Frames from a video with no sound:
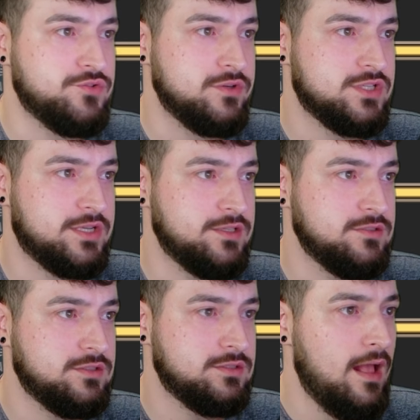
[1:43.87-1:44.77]

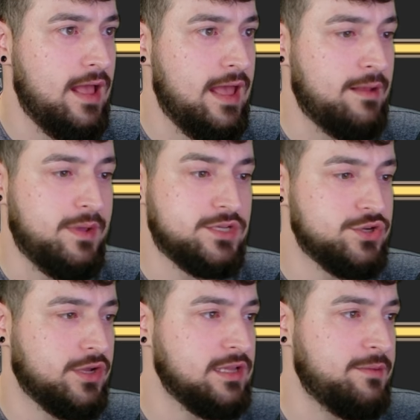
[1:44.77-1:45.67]
skills, and make sure
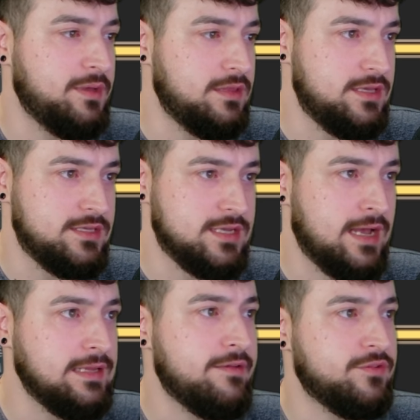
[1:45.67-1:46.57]
you're claiming these.
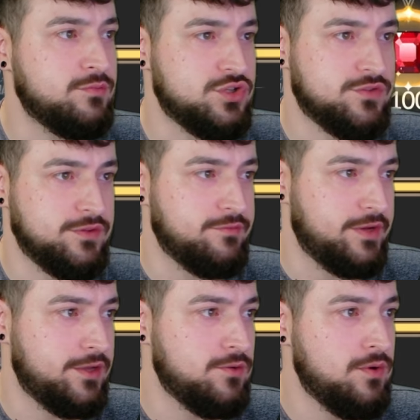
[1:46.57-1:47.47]
I left them just for the
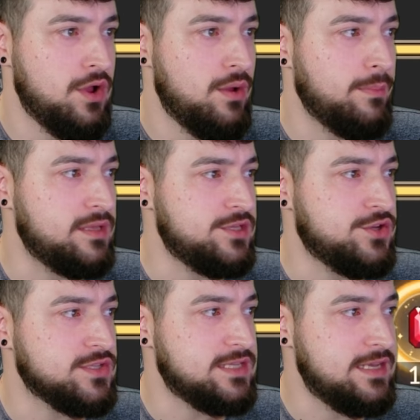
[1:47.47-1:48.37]
video, but you
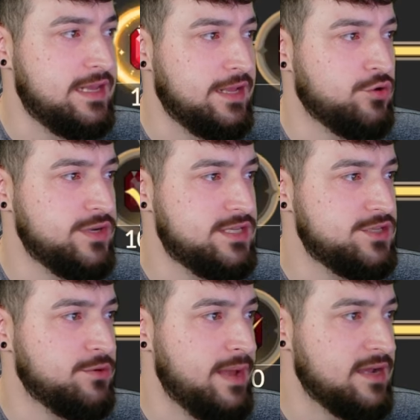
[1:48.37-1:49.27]
can see it increases
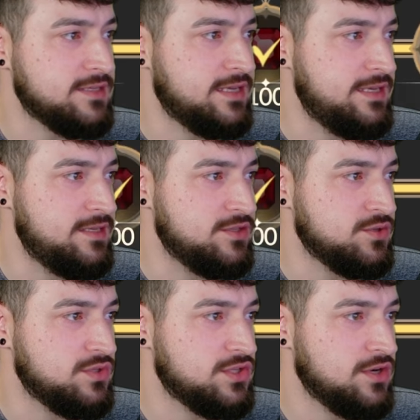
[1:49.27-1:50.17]
your max keys. So
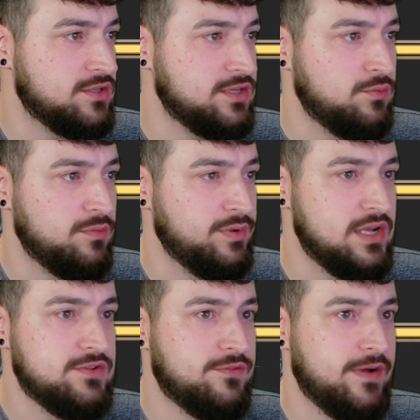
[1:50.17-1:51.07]
it starts out with
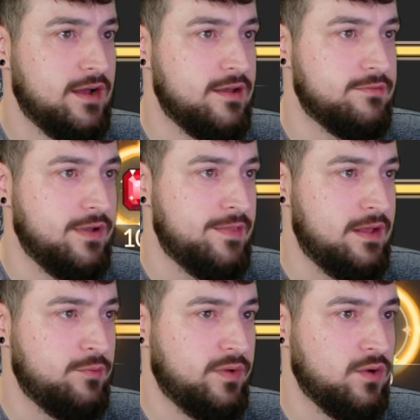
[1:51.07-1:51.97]
+5, and
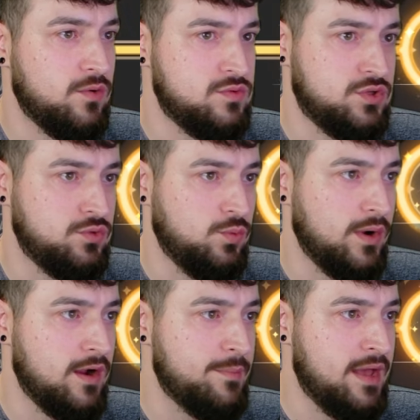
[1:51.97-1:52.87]
then if we go to
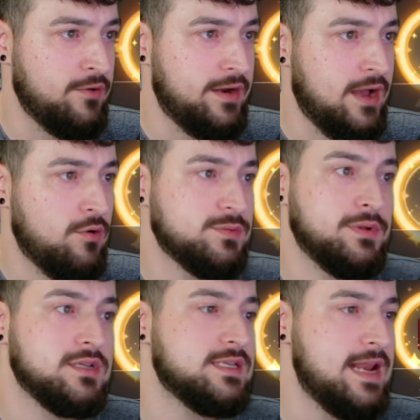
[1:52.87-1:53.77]
where I'm at right now, it's
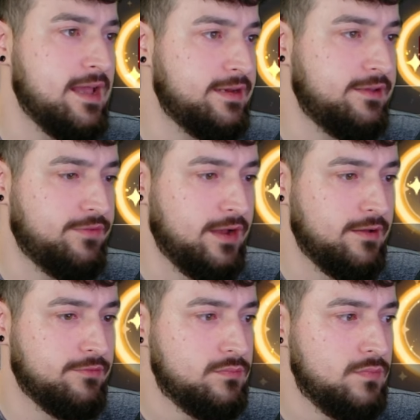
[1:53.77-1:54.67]

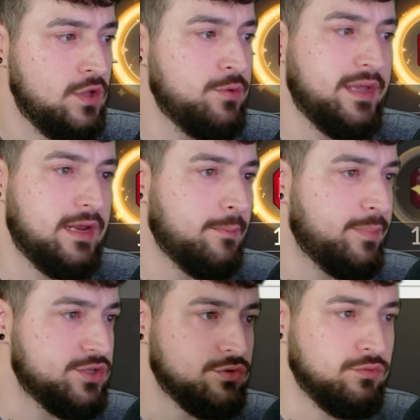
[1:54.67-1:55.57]
+95. You'll be getting a
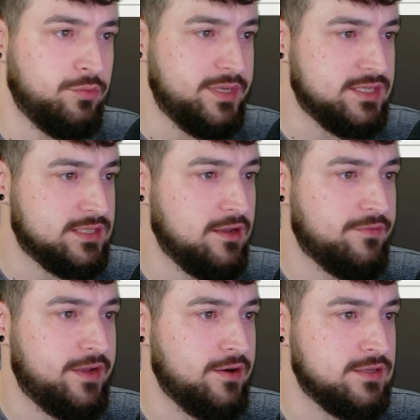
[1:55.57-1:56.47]
bunch of rubies and stuff
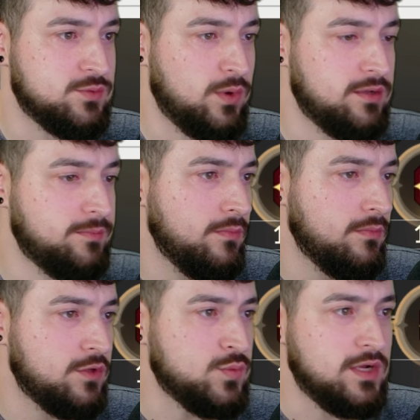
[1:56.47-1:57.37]
here as well
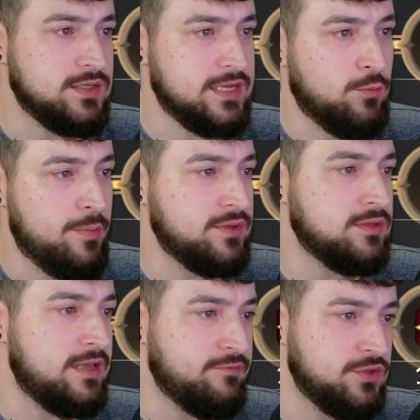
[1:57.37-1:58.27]
as like
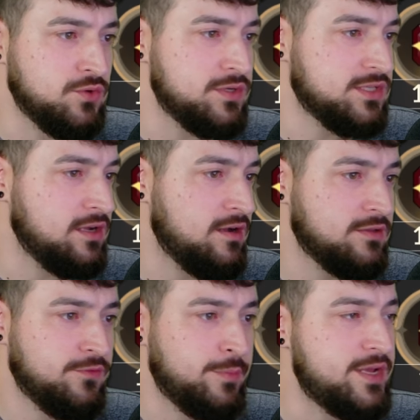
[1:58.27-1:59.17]
weapon inventory slots,
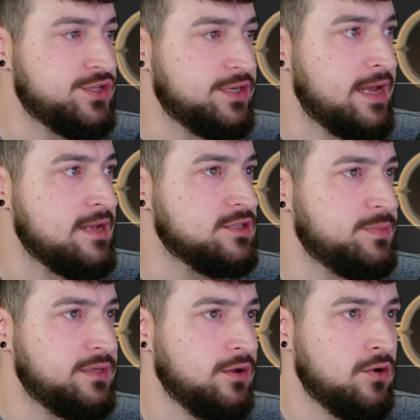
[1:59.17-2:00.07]
formation
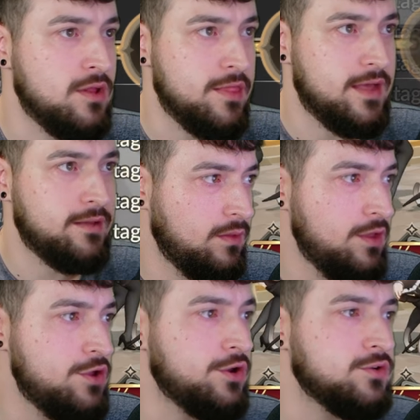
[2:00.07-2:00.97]
enhancement, all of that.
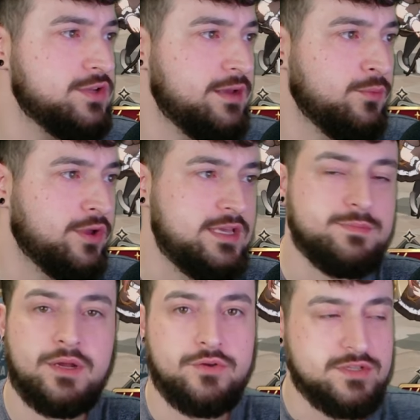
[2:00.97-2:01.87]
You can also get more keys
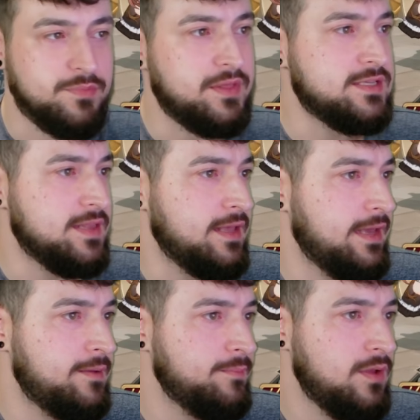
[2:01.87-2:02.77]
by doing some things in the
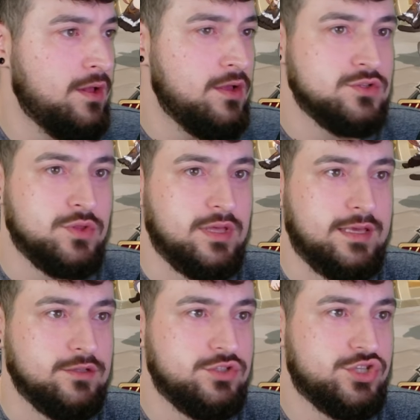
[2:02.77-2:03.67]
game. So the
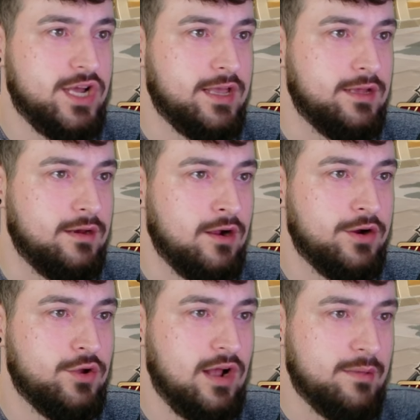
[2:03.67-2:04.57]
guild check-in, I
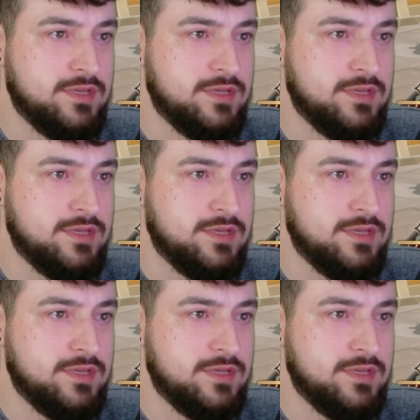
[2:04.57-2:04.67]
already grabbed it